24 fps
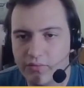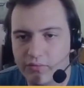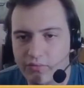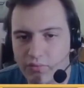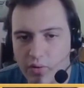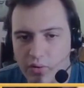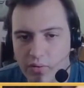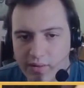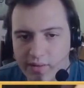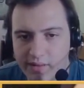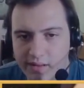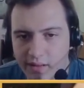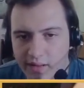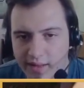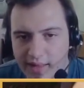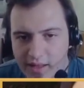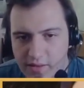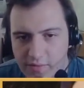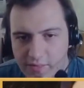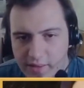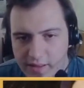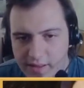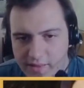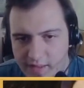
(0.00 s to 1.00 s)
ruined little
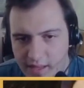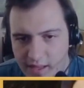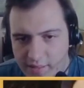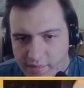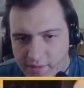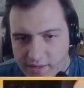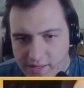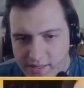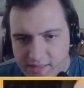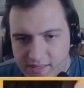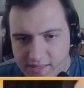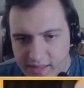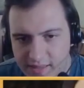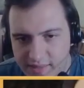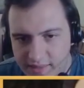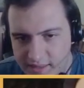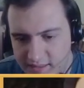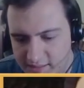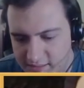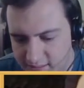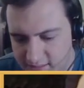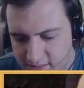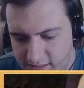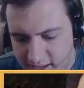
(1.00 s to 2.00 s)
end bits, I'm going to set
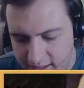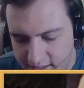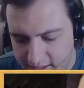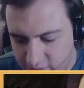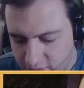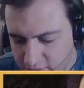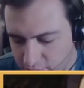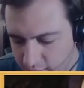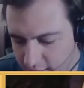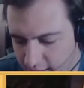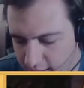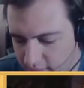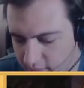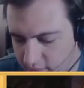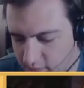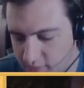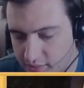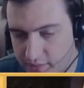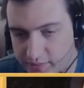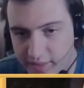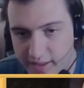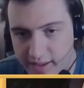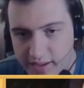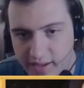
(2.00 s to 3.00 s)
these aside as well,
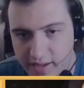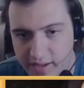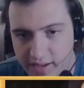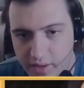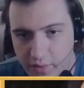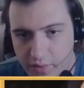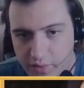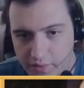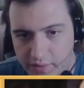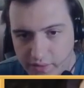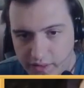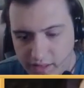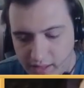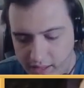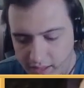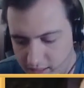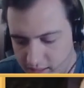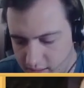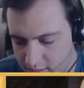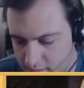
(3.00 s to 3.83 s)
because they're going to go on the